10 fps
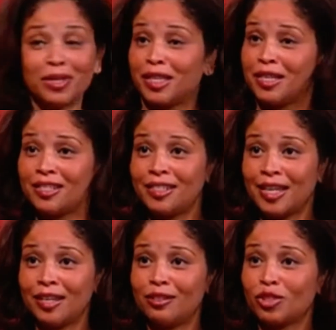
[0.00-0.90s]
end of the
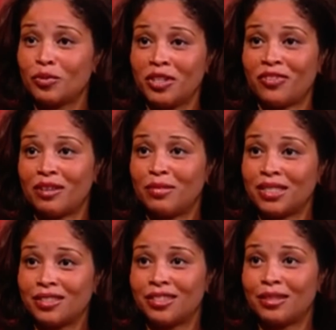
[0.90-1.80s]
day and there are 25
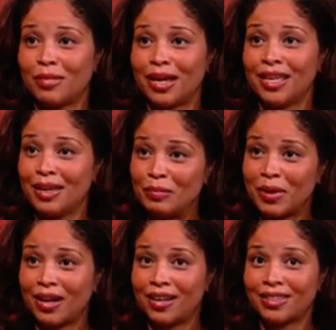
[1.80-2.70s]
messages in my
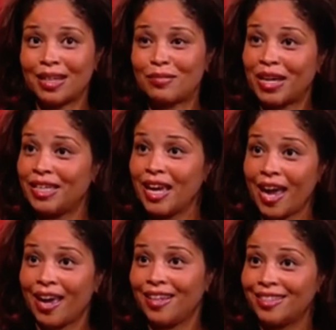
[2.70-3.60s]
inbox, I'm like,
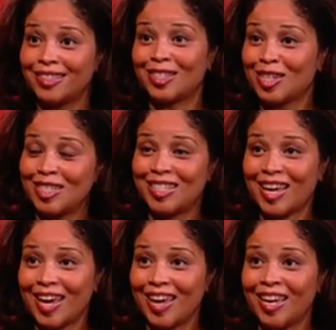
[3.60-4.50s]
yay, it's a good
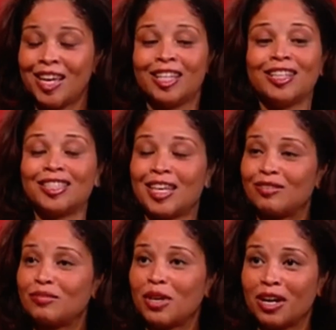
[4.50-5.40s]
day. Let's have
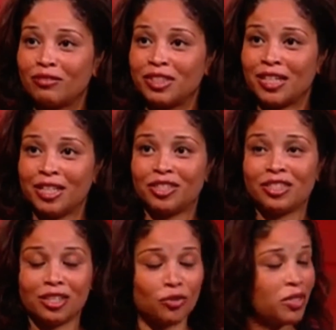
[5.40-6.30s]
some conversations.
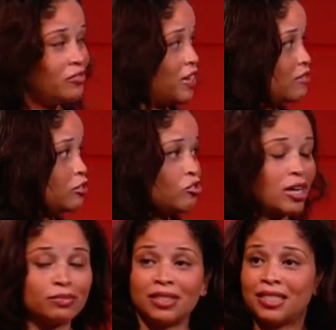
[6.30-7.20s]
That 25 will
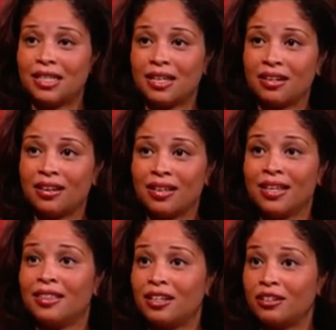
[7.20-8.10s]
drop to 10,
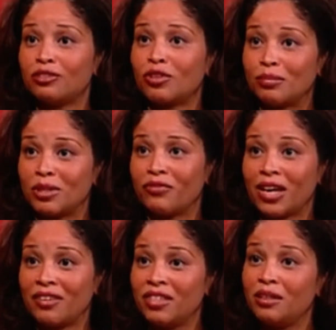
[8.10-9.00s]
and then it'll drop to
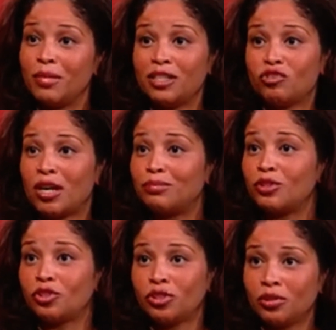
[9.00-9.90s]
5, and then it may drop to
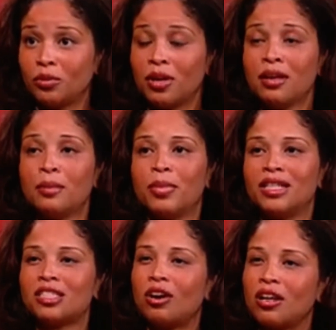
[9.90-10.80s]
2. But
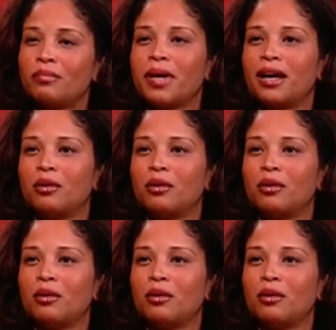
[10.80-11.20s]
it's all about